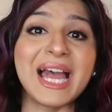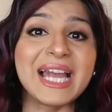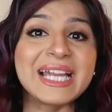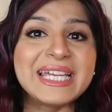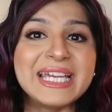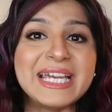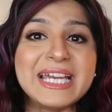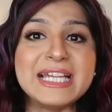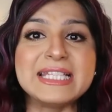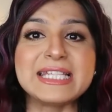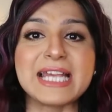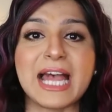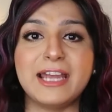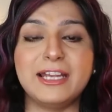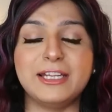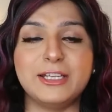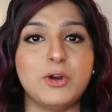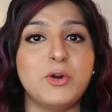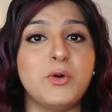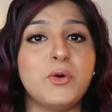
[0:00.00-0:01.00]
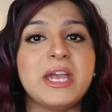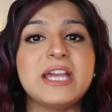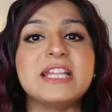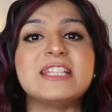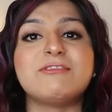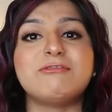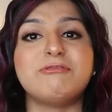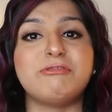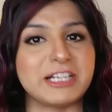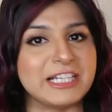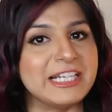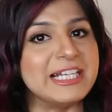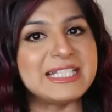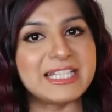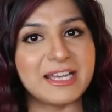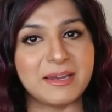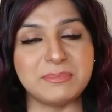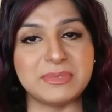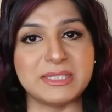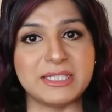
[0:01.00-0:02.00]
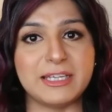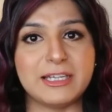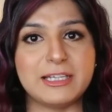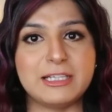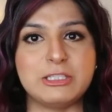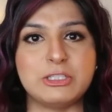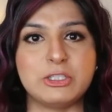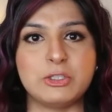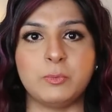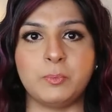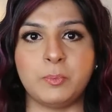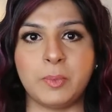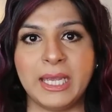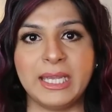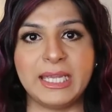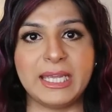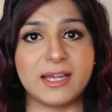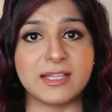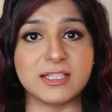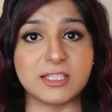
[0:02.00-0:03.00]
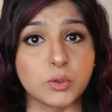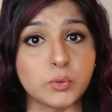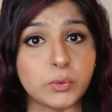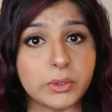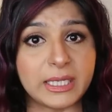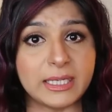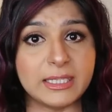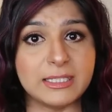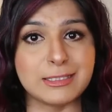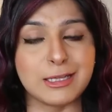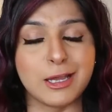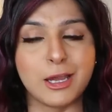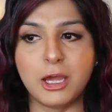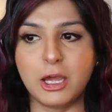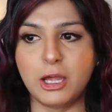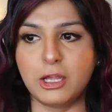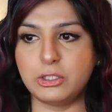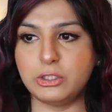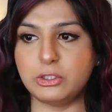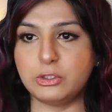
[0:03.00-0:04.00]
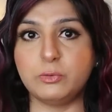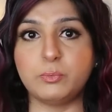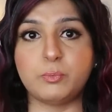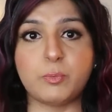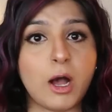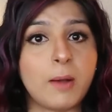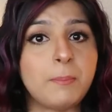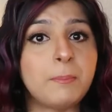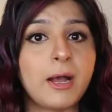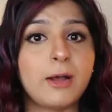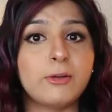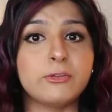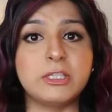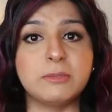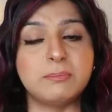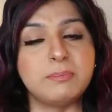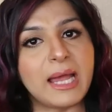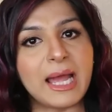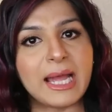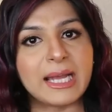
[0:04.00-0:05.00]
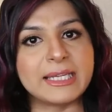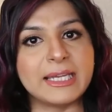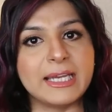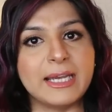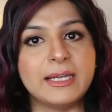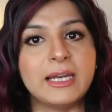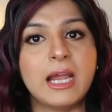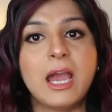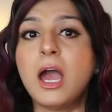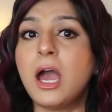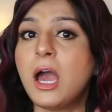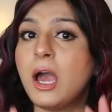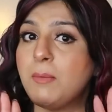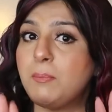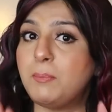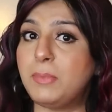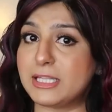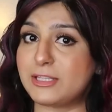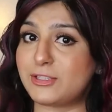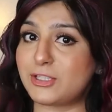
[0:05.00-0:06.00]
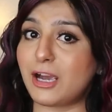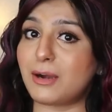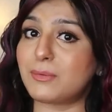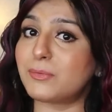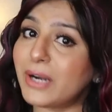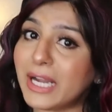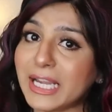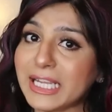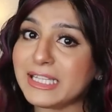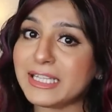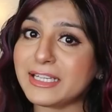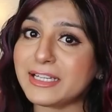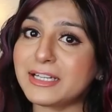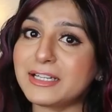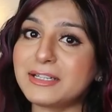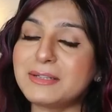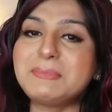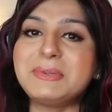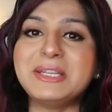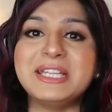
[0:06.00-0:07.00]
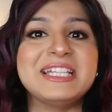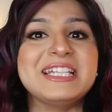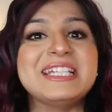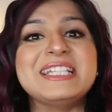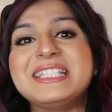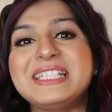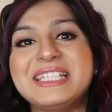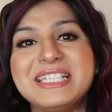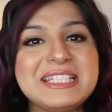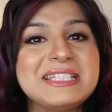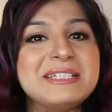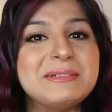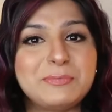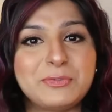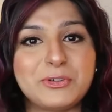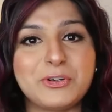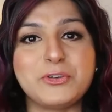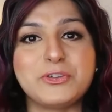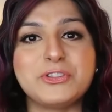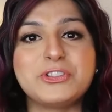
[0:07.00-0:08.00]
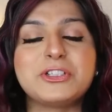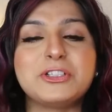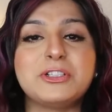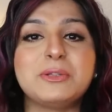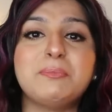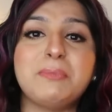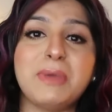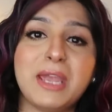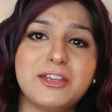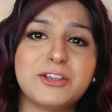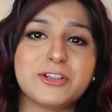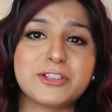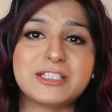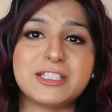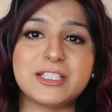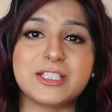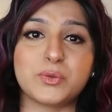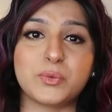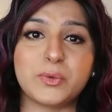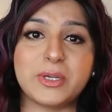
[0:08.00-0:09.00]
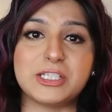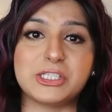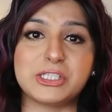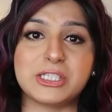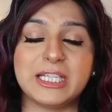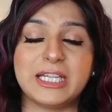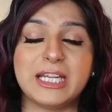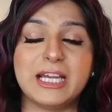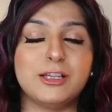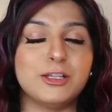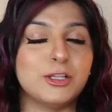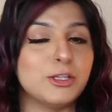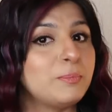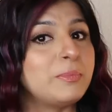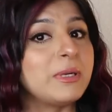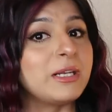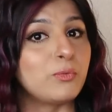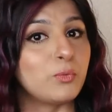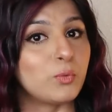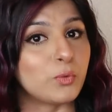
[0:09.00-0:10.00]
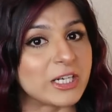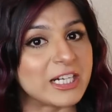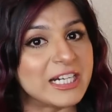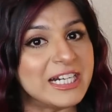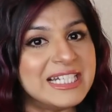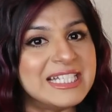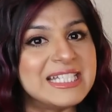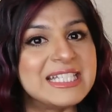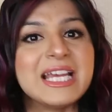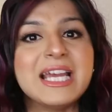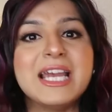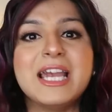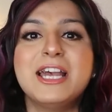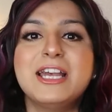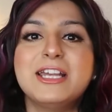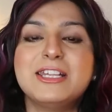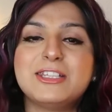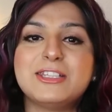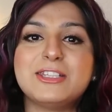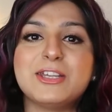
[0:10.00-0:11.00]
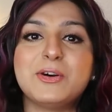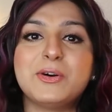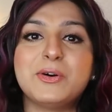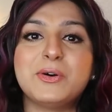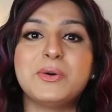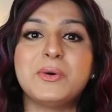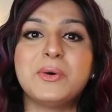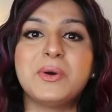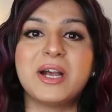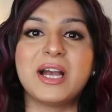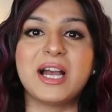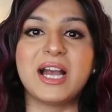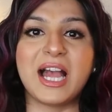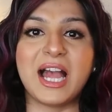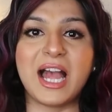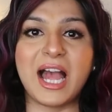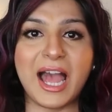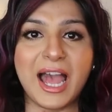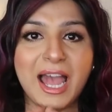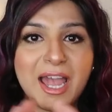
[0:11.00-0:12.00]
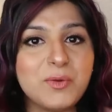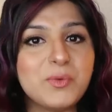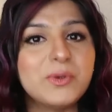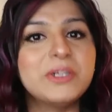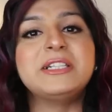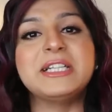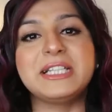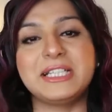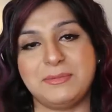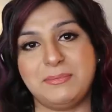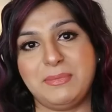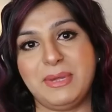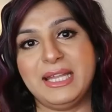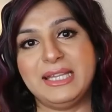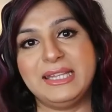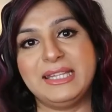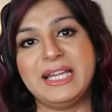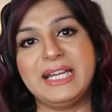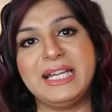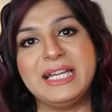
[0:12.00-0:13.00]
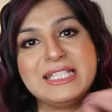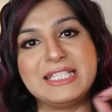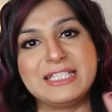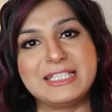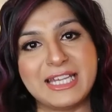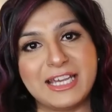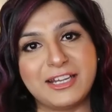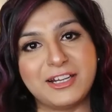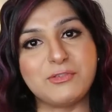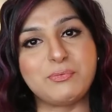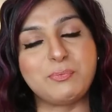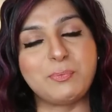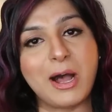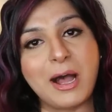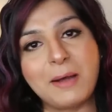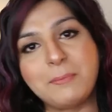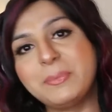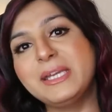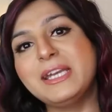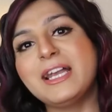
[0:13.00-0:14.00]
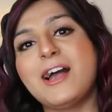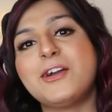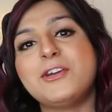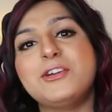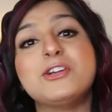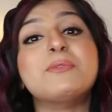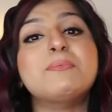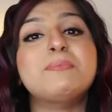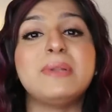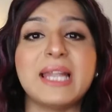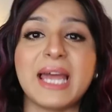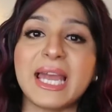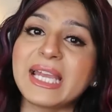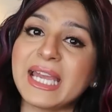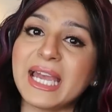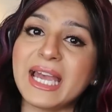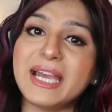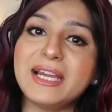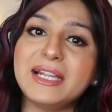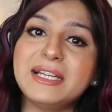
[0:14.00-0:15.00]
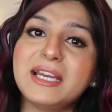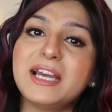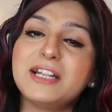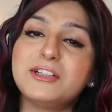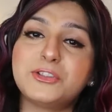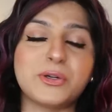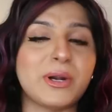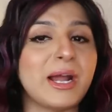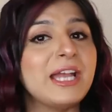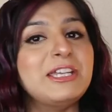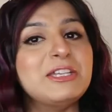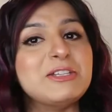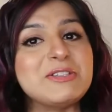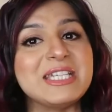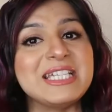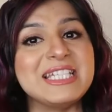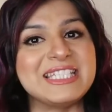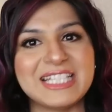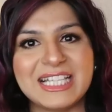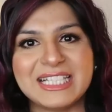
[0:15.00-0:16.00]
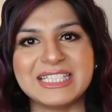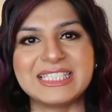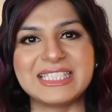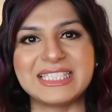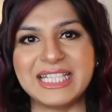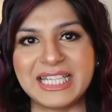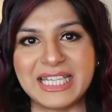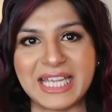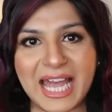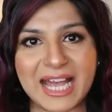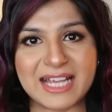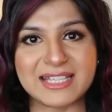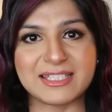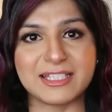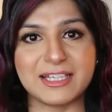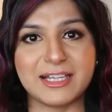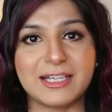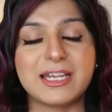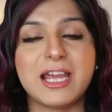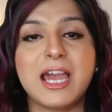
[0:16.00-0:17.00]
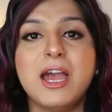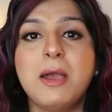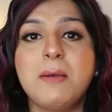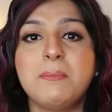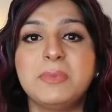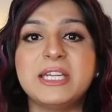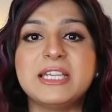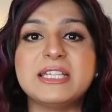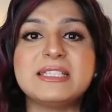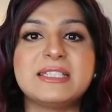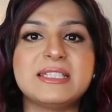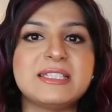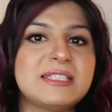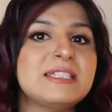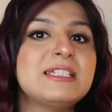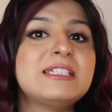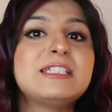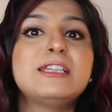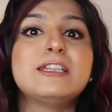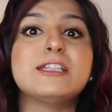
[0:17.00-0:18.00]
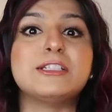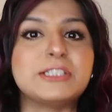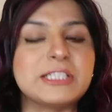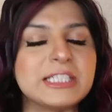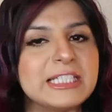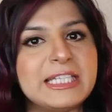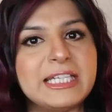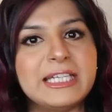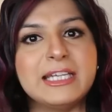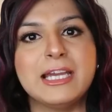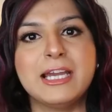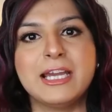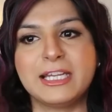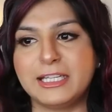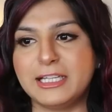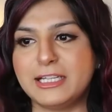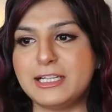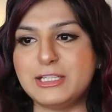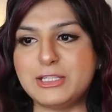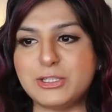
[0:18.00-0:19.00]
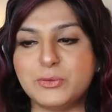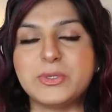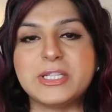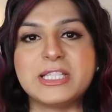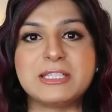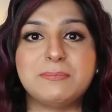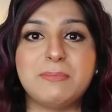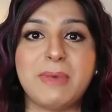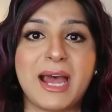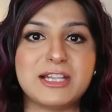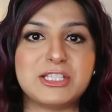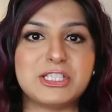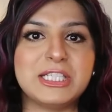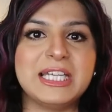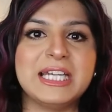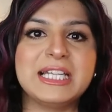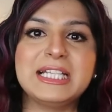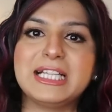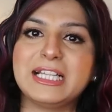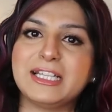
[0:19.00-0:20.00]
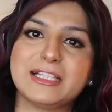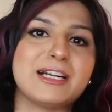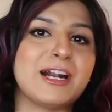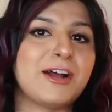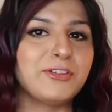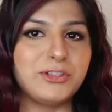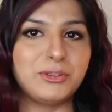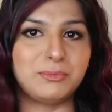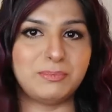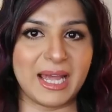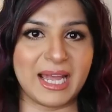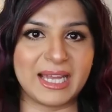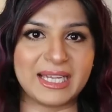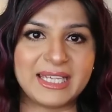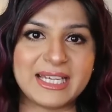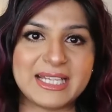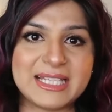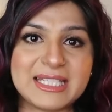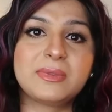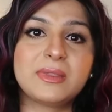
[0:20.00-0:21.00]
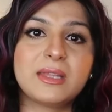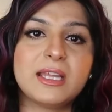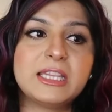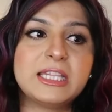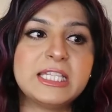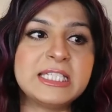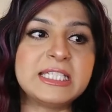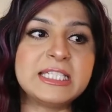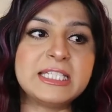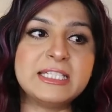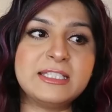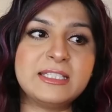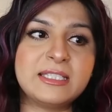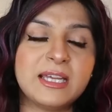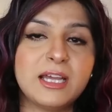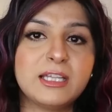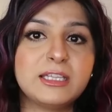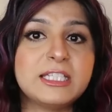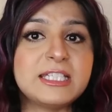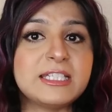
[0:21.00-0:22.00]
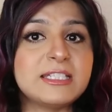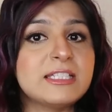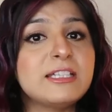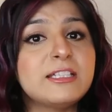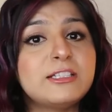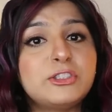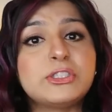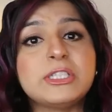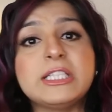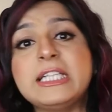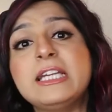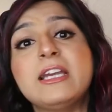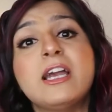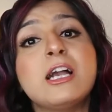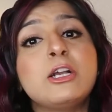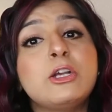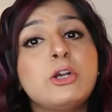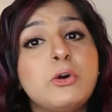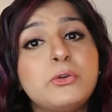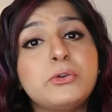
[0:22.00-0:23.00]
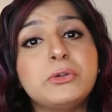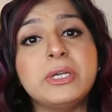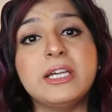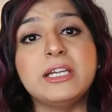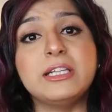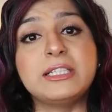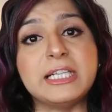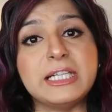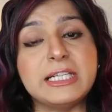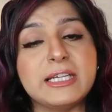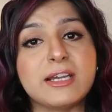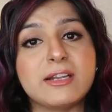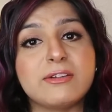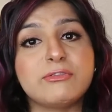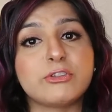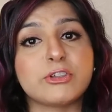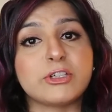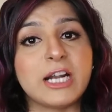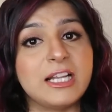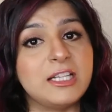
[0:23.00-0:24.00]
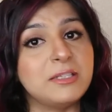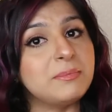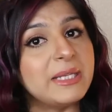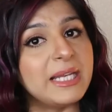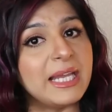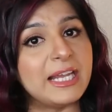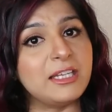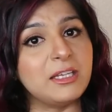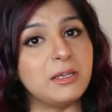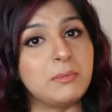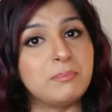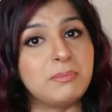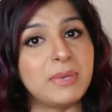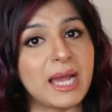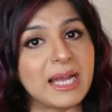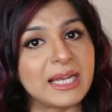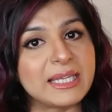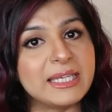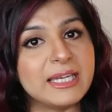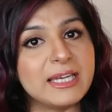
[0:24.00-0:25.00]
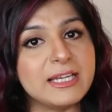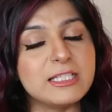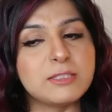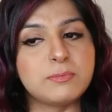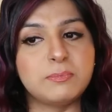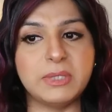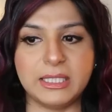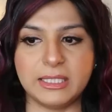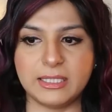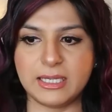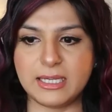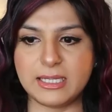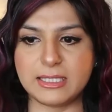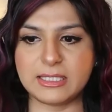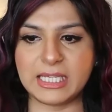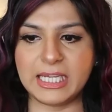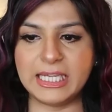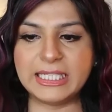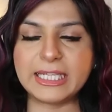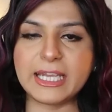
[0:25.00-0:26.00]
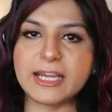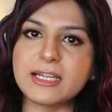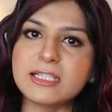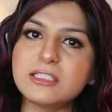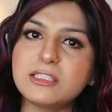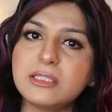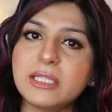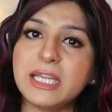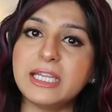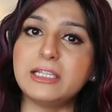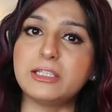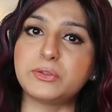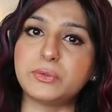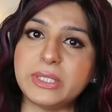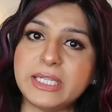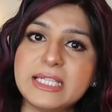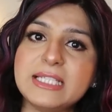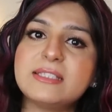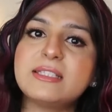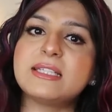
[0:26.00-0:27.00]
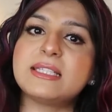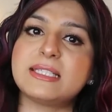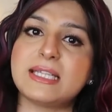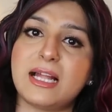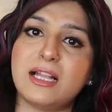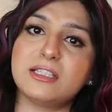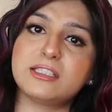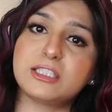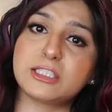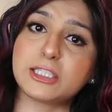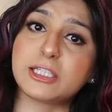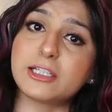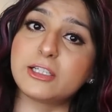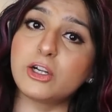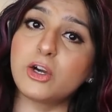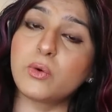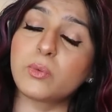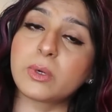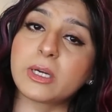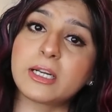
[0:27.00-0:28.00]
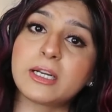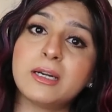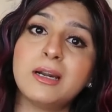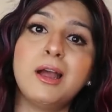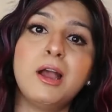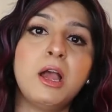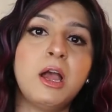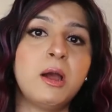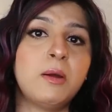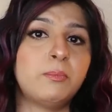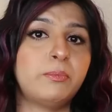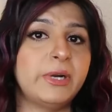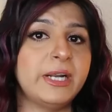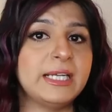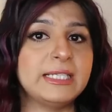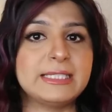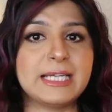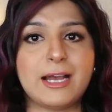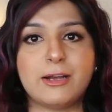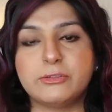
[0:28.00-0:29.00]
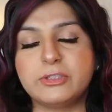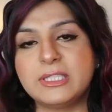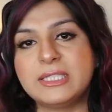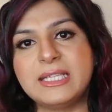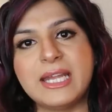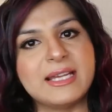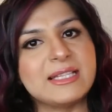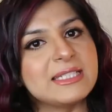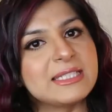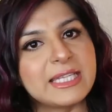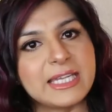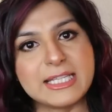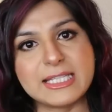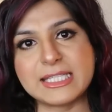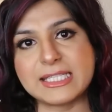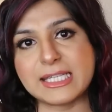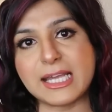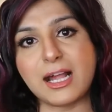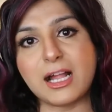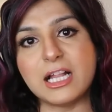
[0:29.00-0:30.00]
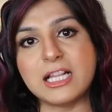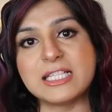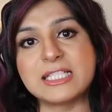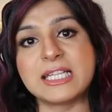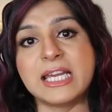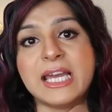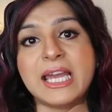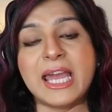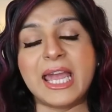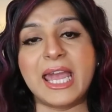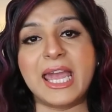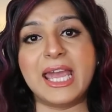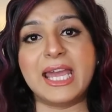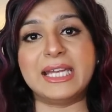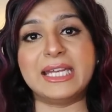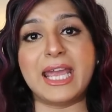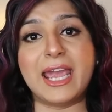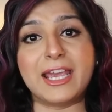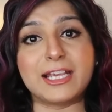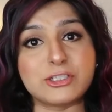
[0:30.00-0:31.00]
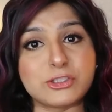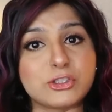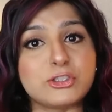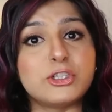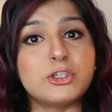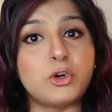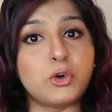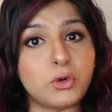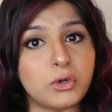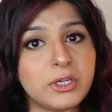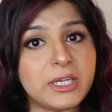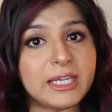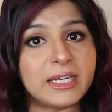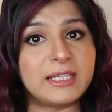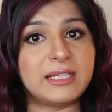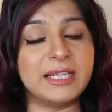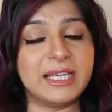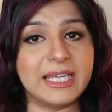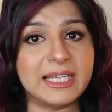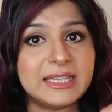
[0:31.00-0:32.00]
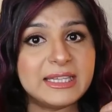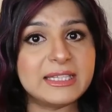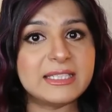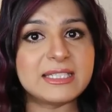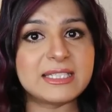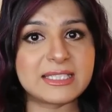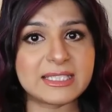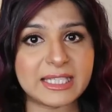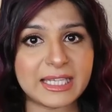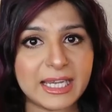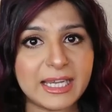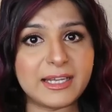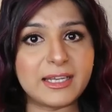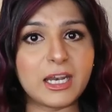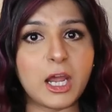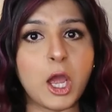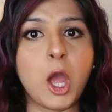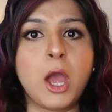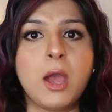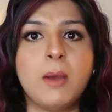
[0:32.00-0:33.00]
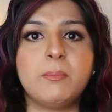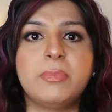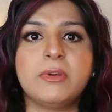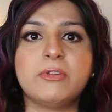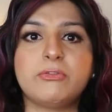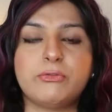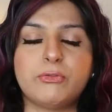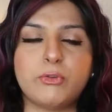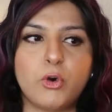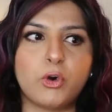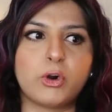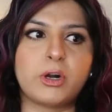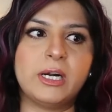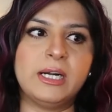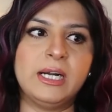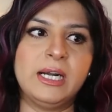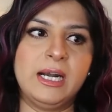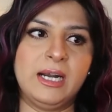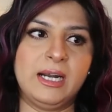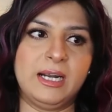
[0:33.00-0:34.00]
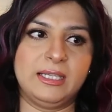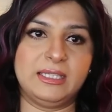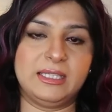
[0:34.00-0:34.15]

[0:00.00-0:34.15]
blackheads, I know it's very tempting to pick and squeeze to pop out the blackhead, but stop right there because this approach could make your situation a little bit worse. So I would recommend that instead of popping out your blackhead, try using salicylic acid because this is literally gonna do its magic and clear out the blackhead. This is literally a go-to ingredient for eliminating blackheads because it can increase the cell turnover, break down the dead skin cells, and extra oil in the skin before